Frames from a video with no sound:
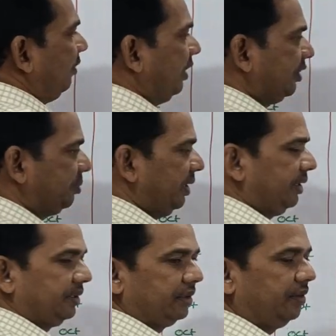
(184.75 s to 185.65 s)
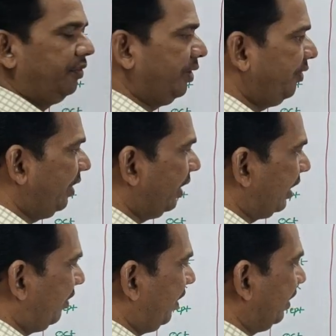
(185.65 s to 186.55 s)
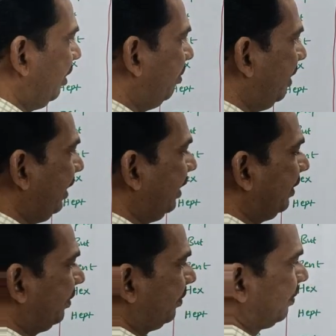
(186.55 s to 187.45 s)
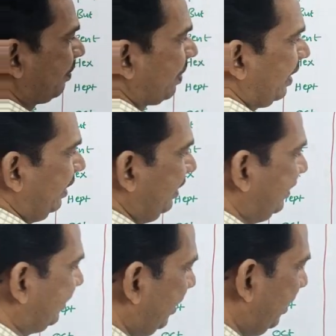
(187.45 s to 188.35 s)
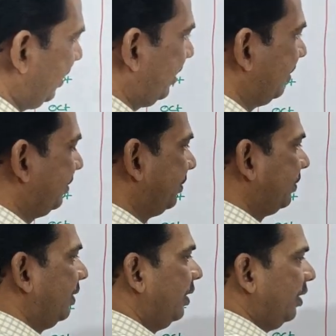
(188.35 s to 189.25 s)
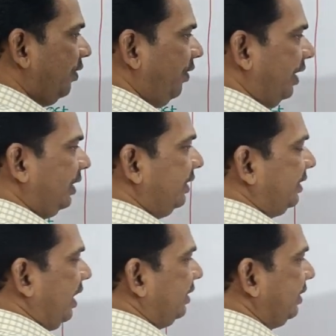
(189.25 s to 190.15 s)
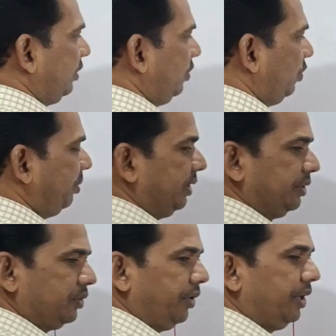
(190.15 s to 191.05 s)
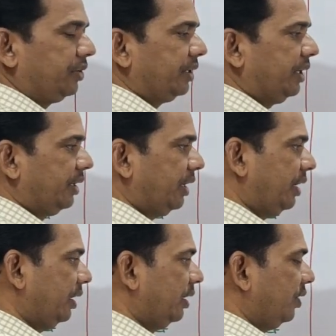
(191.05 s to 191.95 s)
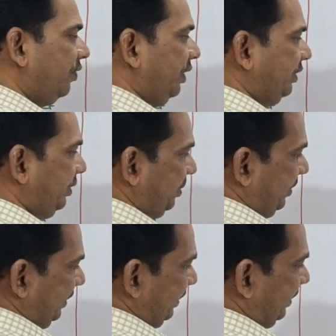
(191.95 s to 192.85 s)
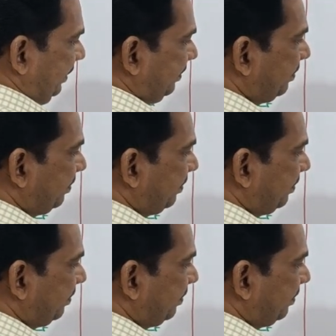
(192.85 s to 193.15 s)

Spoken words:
I will explain why we are giving numbering in this order. Why this acid group it is going to get the first position.